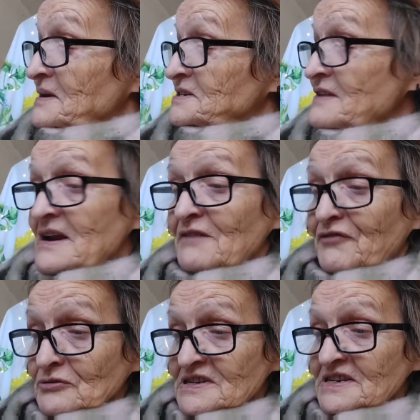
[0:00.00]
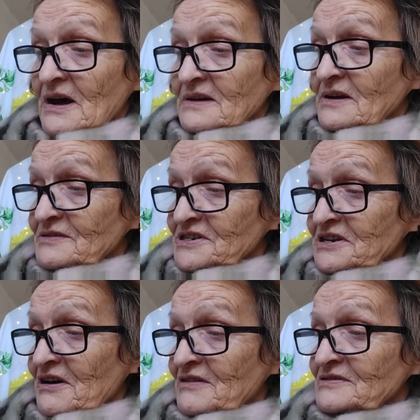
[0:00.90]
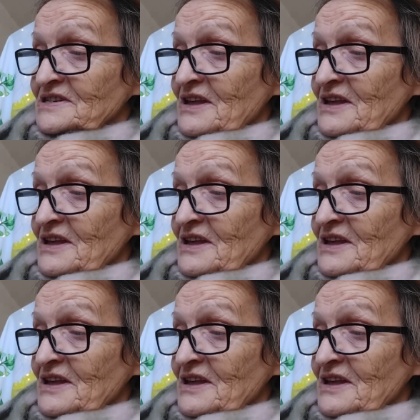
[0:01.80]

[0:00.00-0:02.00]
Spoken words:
So they need full sun, no stones.